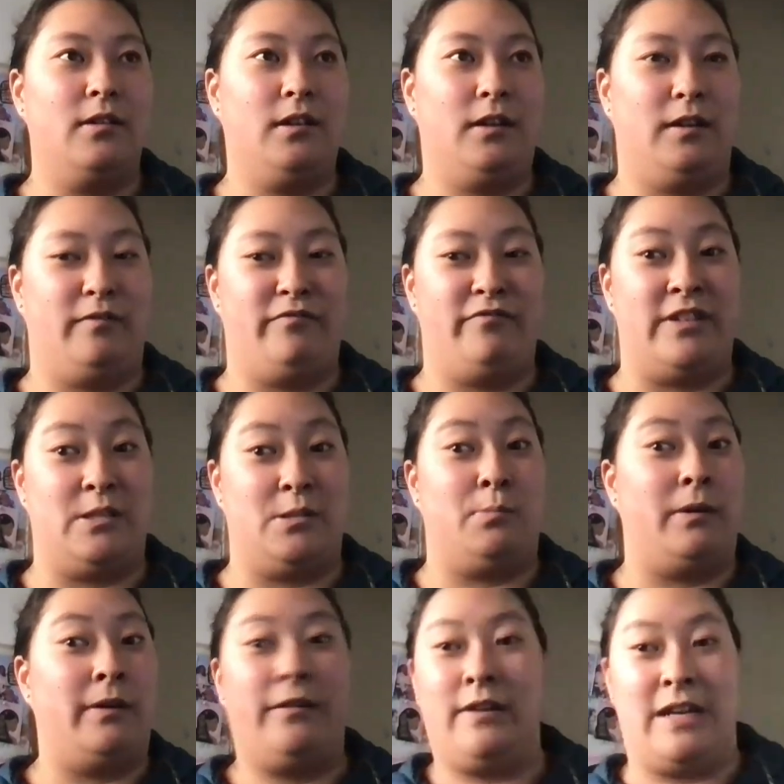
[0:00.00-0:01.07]
um,
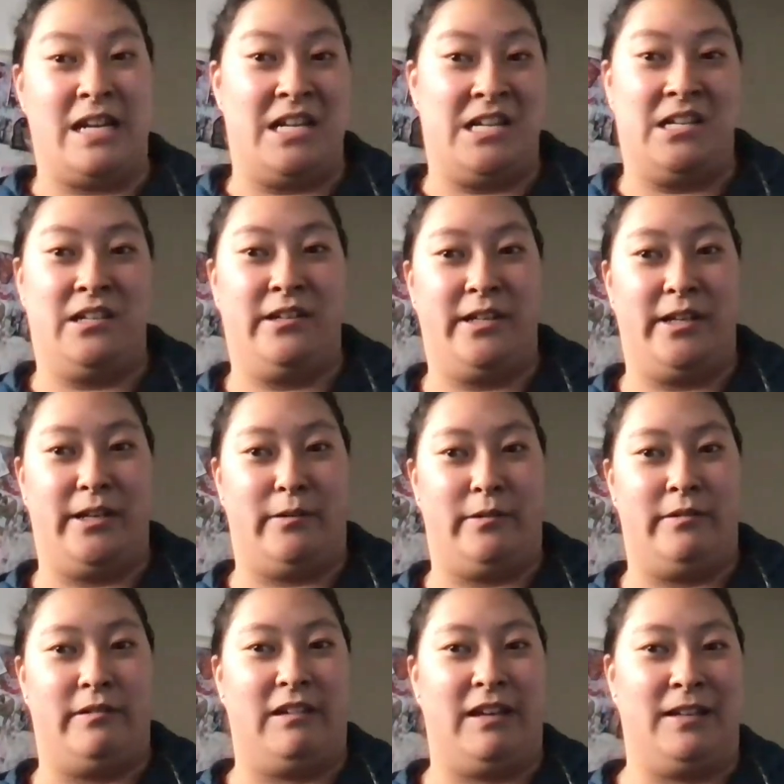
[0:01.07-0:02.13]
visibility, you
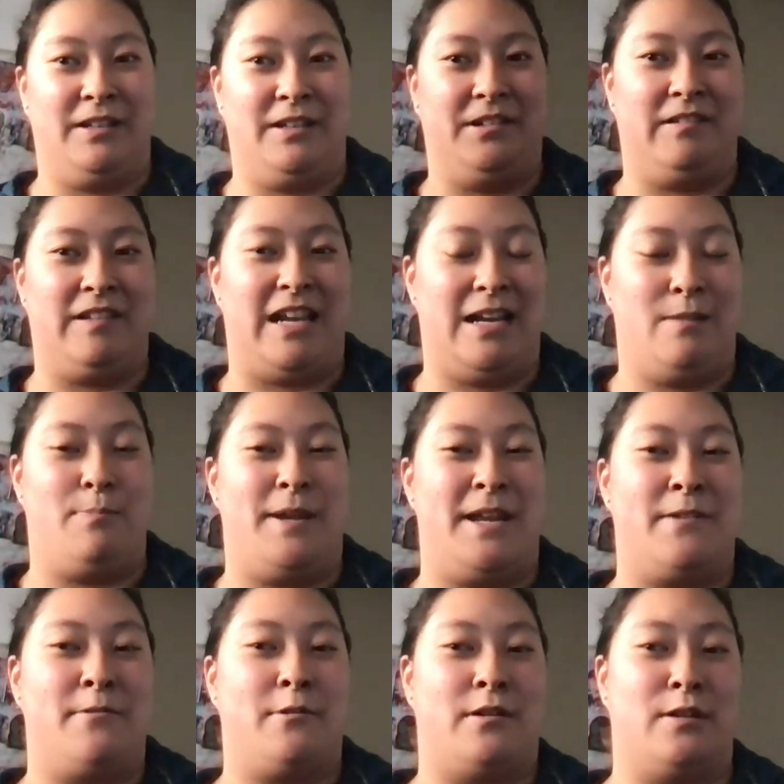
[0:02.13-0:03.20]
know, uh, again,
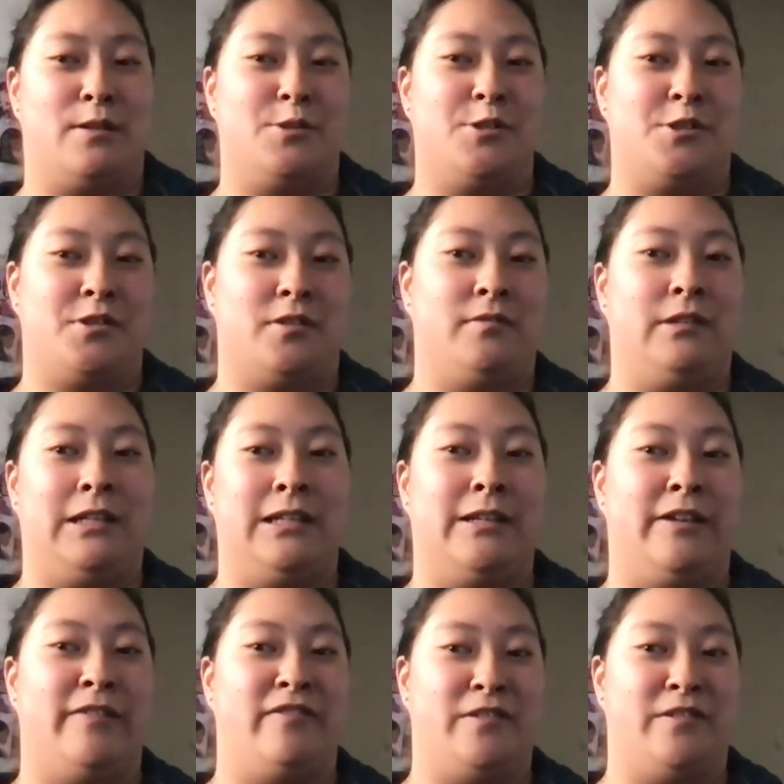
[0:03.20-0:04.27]
being conscious of the
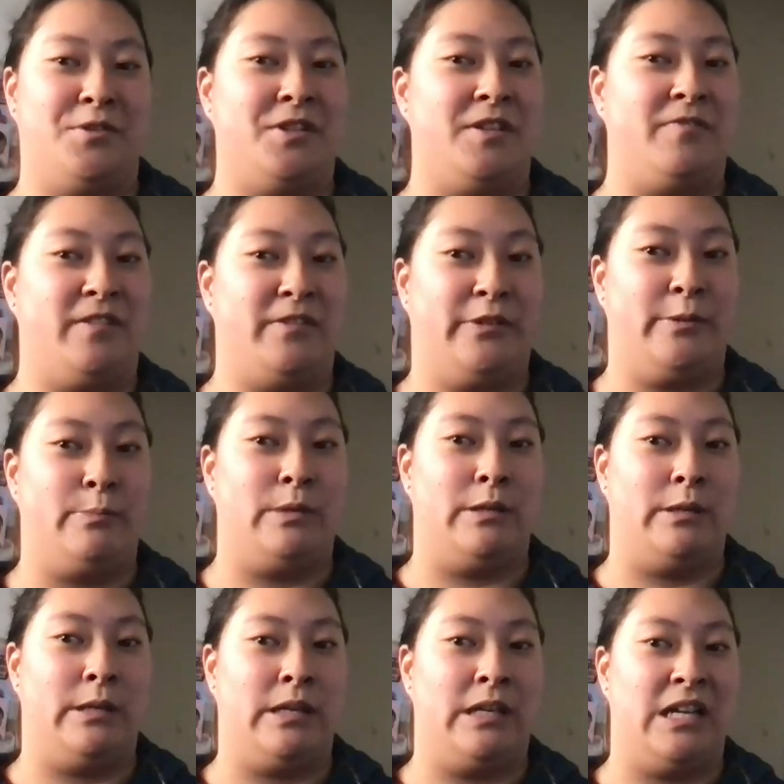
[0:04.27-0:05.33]
diversity of your
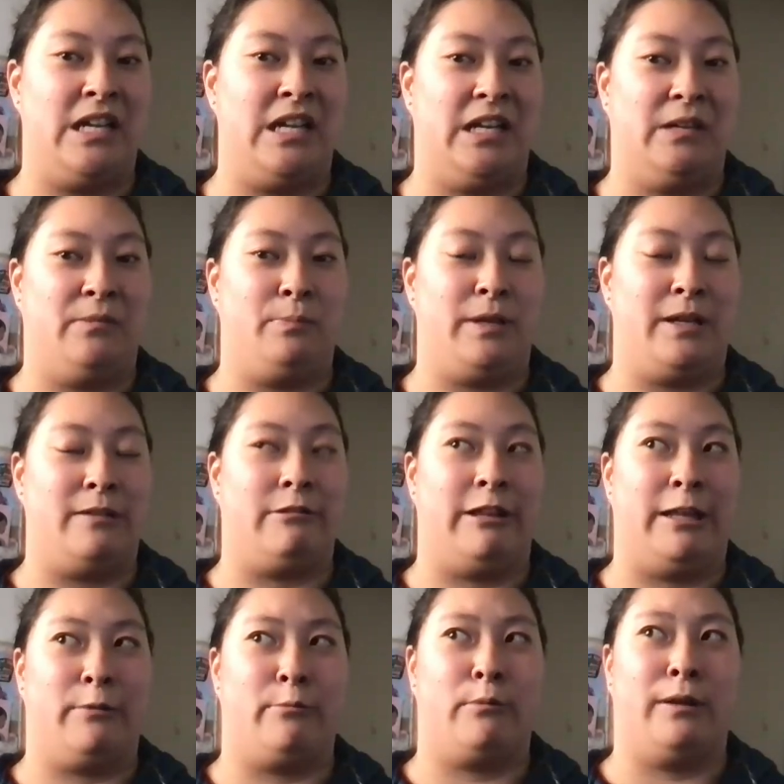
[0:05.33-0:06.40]
community and being
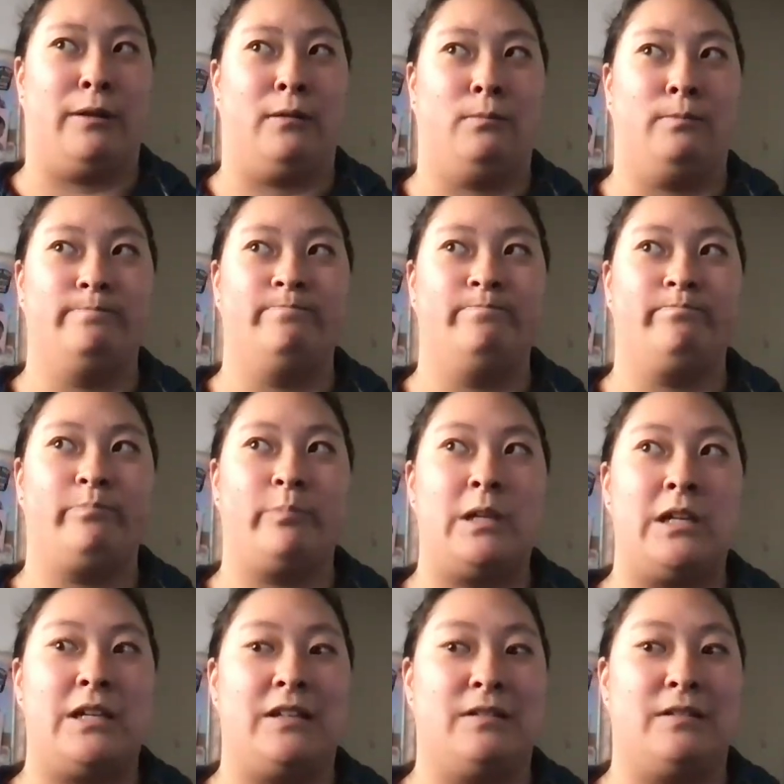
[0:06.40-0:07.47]
like, well,
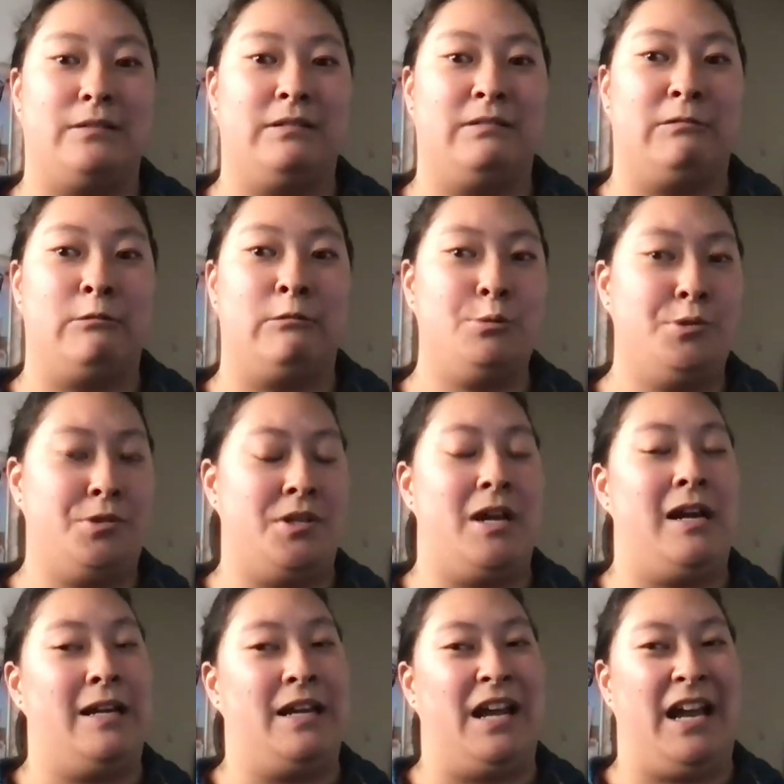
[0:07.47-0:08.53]
who's
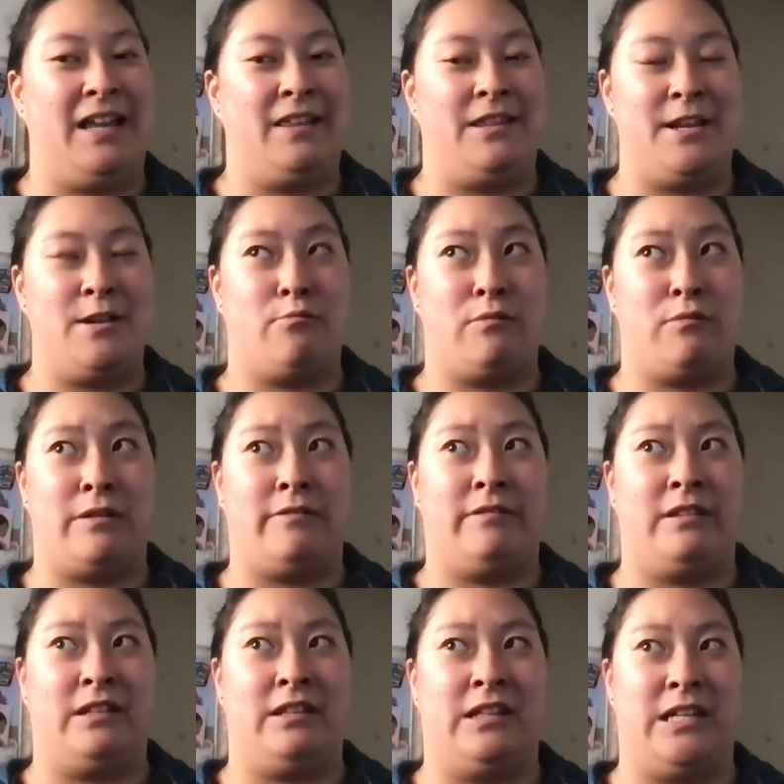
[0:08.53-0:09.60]
not? I think one
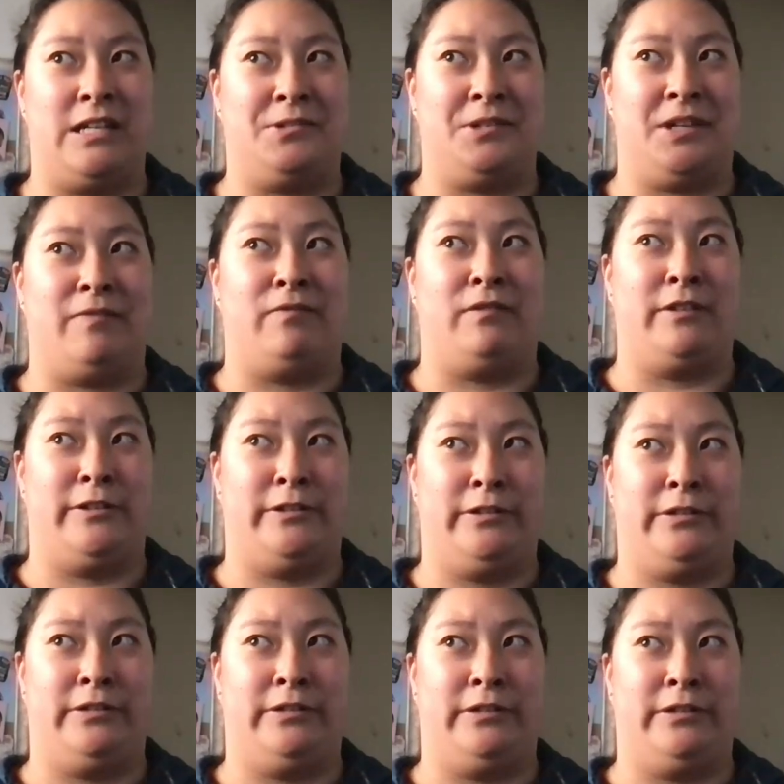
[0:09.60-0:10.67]
of the things I've
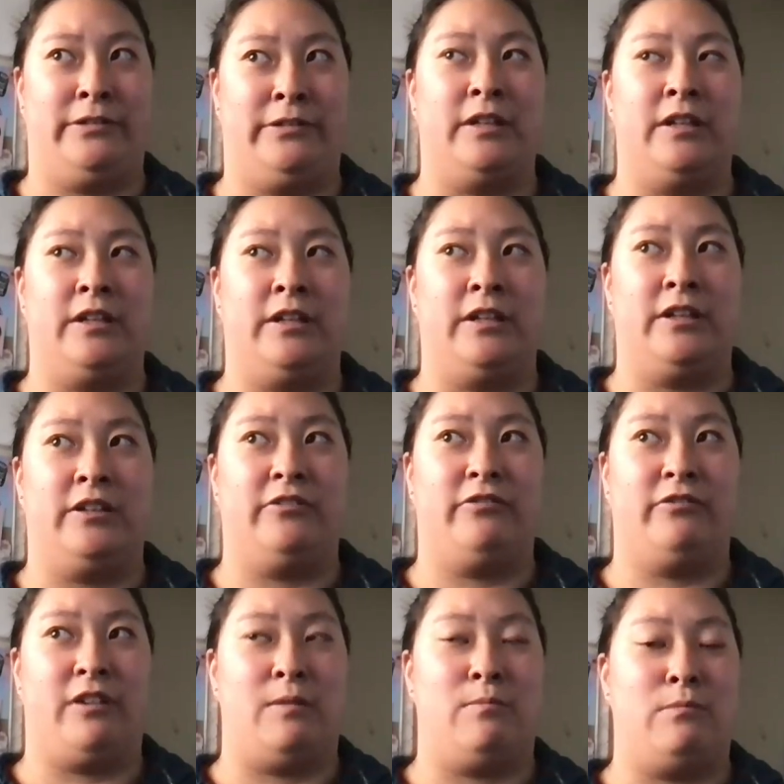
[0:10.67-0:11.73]
learned
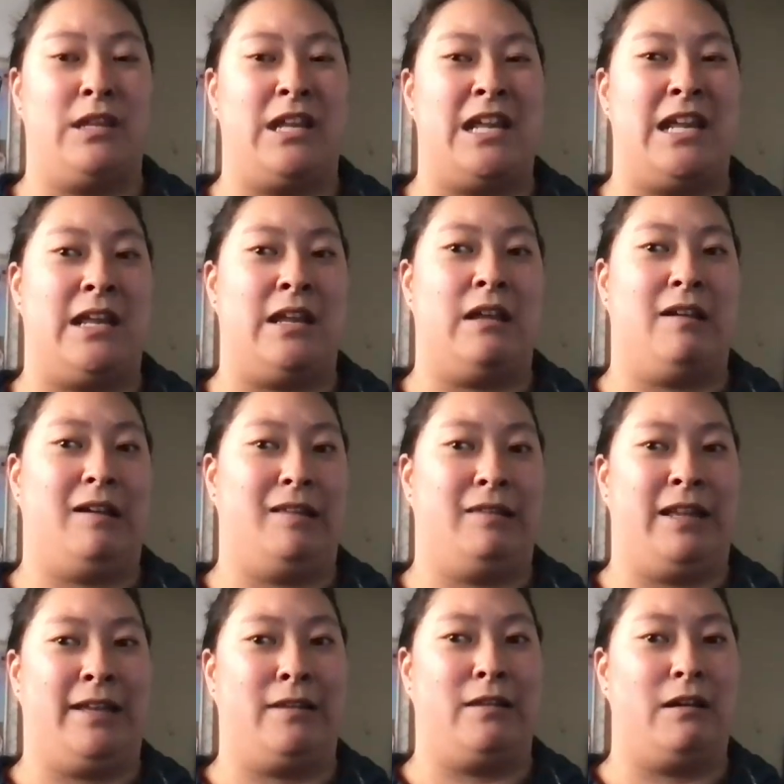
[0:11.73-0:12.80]
from the,
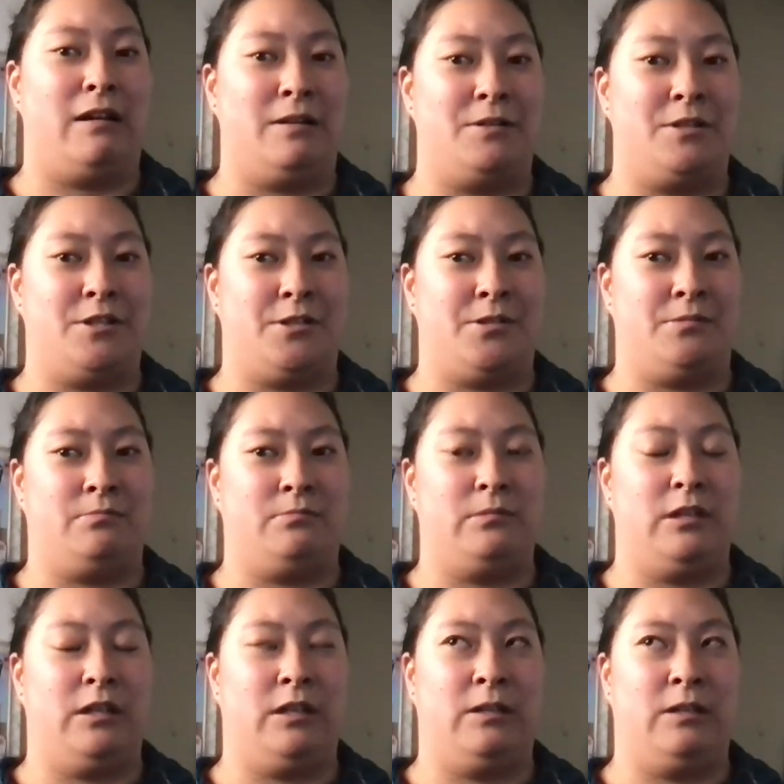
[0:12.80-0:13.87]
like, the
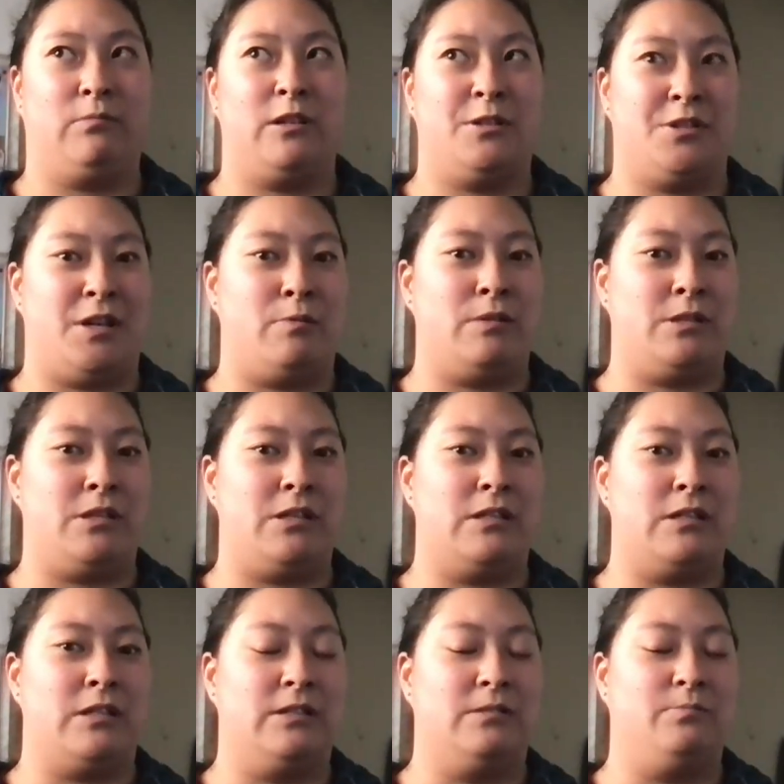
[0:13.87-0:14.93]
autism, um, because I was
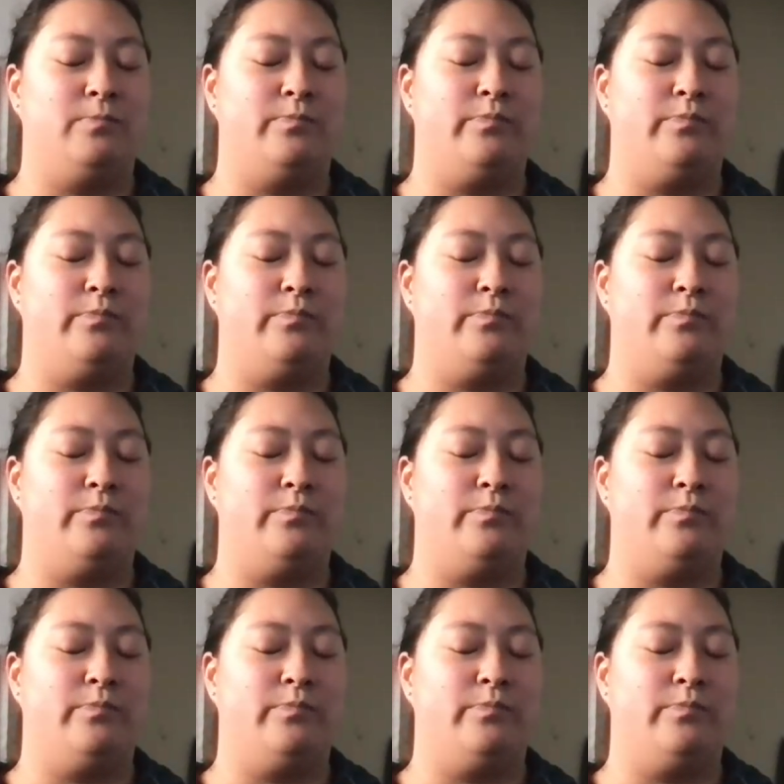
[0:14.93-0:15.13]
a,